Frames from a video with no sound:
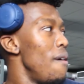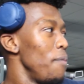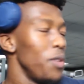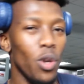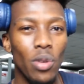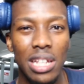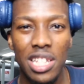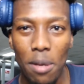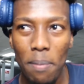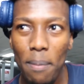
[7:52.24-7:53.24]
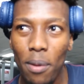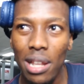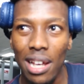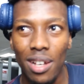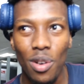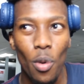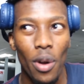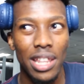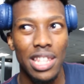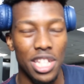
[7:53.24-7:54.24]
It's gonna, you
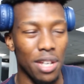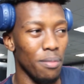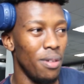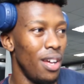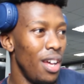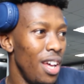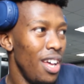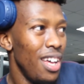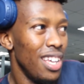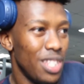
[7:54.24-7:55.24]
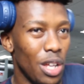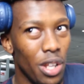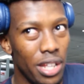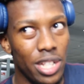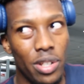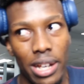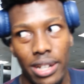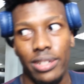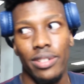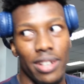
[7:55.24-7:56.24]
know, hurt me and get me further away from
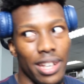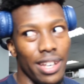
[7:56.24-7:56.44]
my goal.